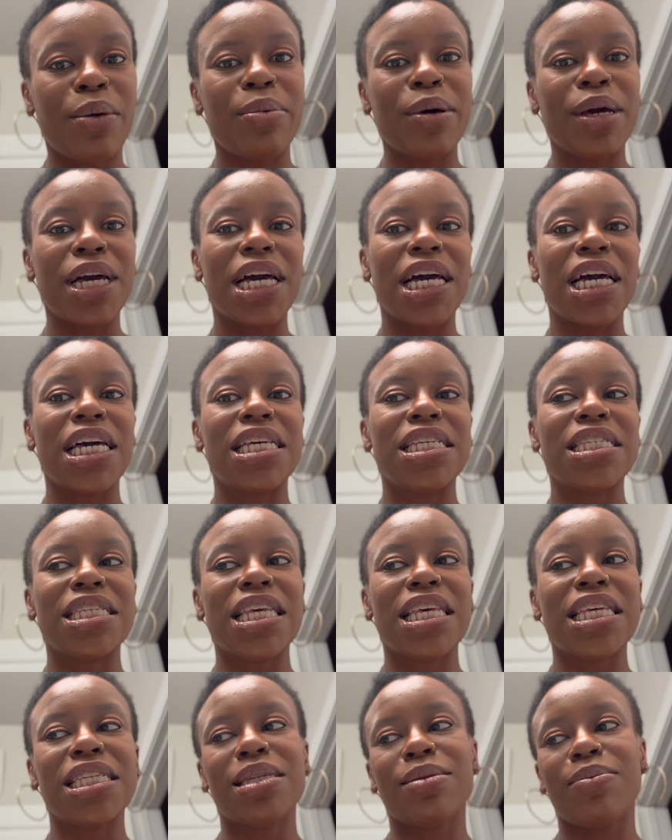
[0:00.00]
because
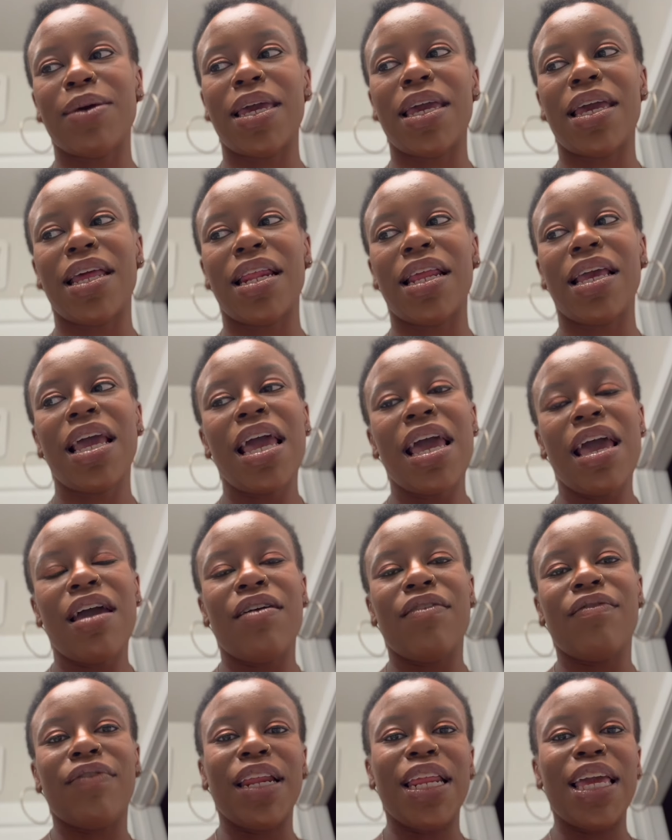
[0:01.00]
it's been
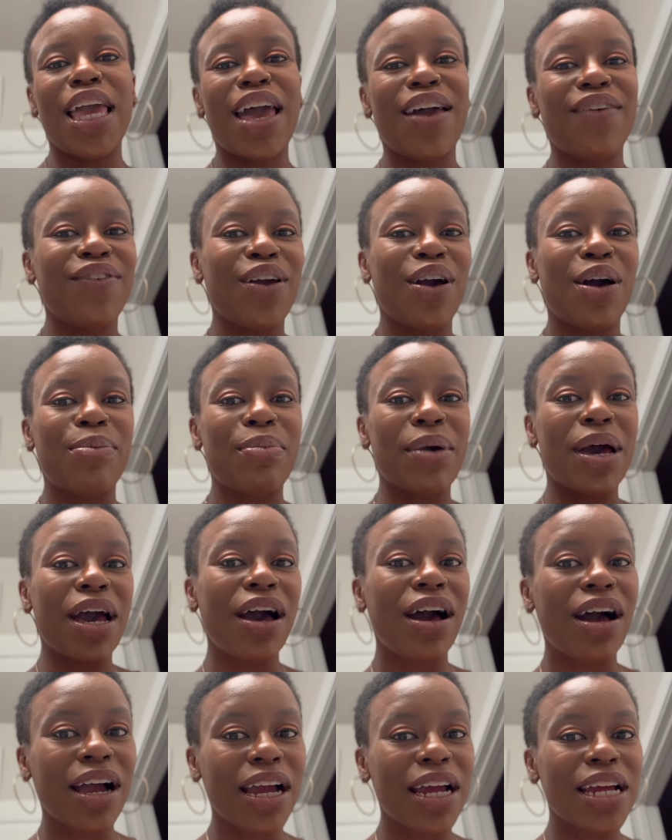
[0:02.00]
really heavy on my
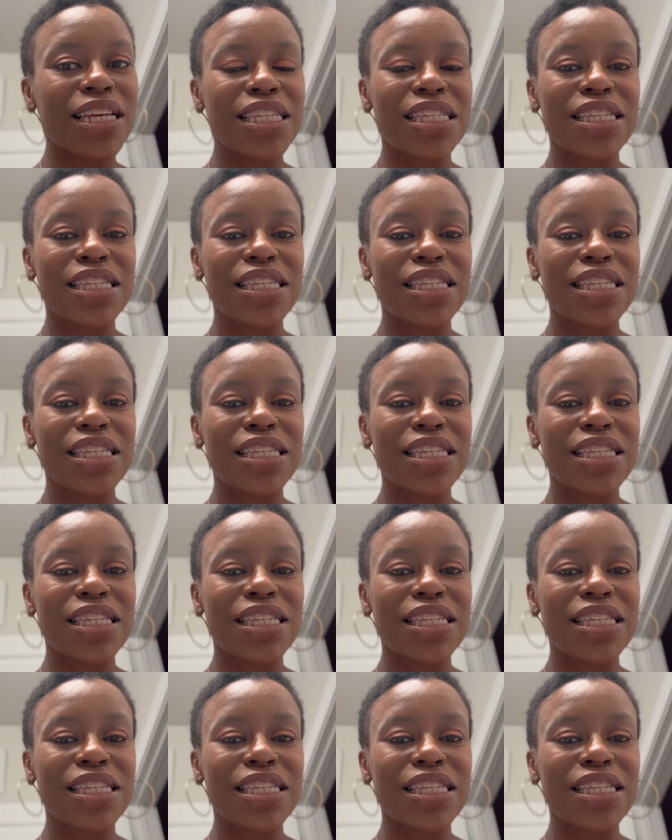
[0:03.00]
heart.